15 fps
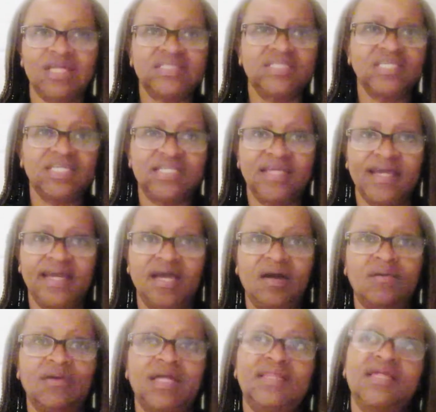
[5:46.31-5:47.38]
Took it
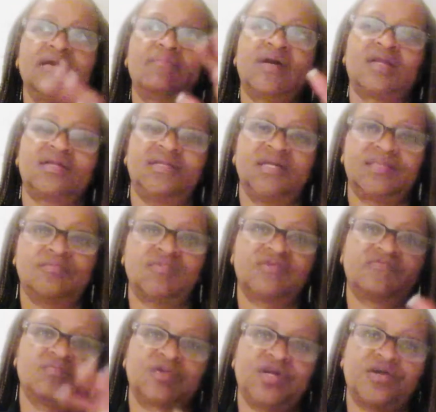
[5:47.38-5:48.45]
down and then bought another one
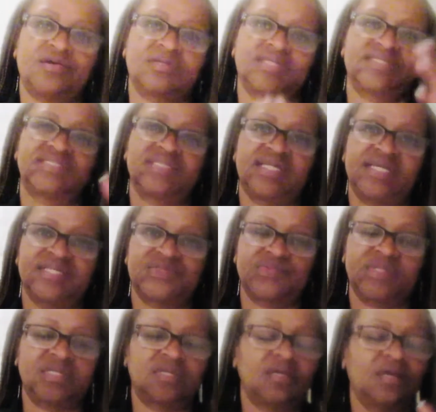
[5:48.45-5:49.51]
from Kirkland's last
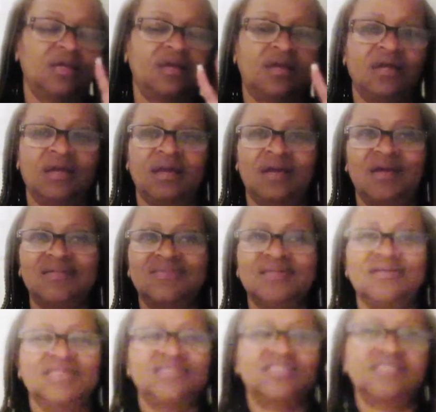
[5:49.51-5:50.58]
week. So
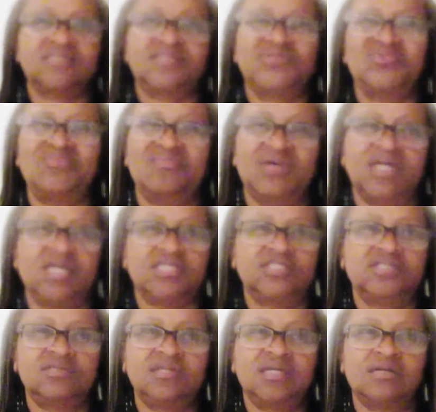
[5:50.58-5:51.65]
it's just too
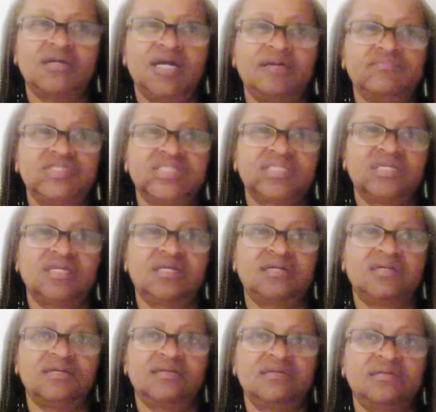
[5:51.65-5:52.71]
much, you know. I'm just
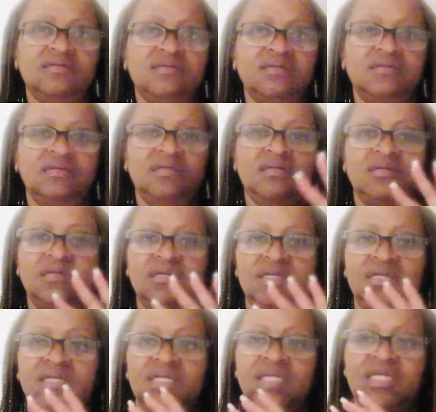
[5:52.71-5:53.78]
gonna
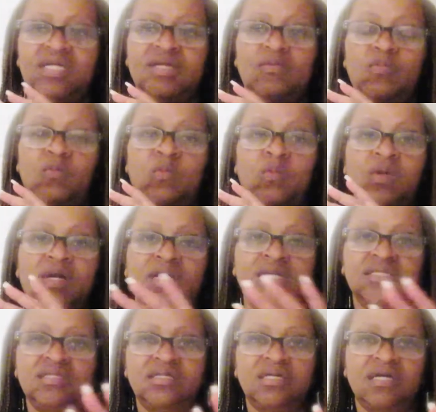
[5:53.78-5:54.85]
get
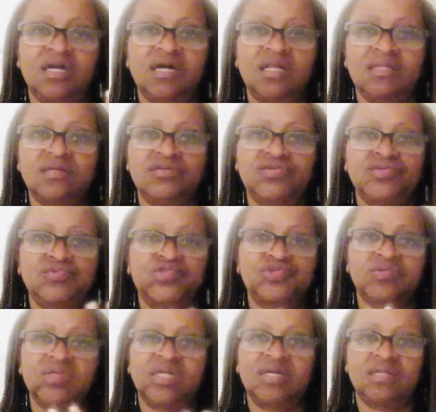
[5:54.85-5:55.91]
one color,
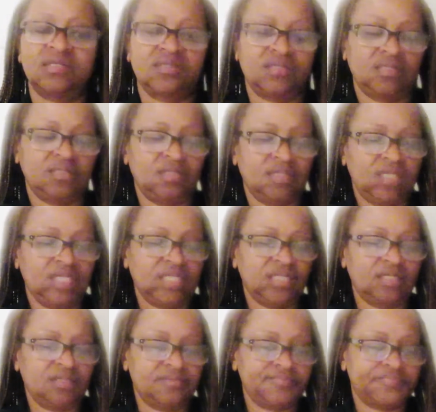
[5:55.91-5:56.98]
neutral color, get
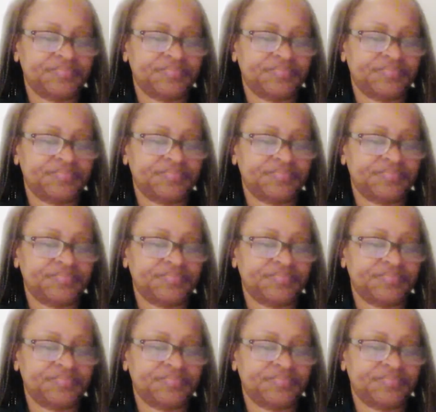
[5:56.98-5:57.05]
a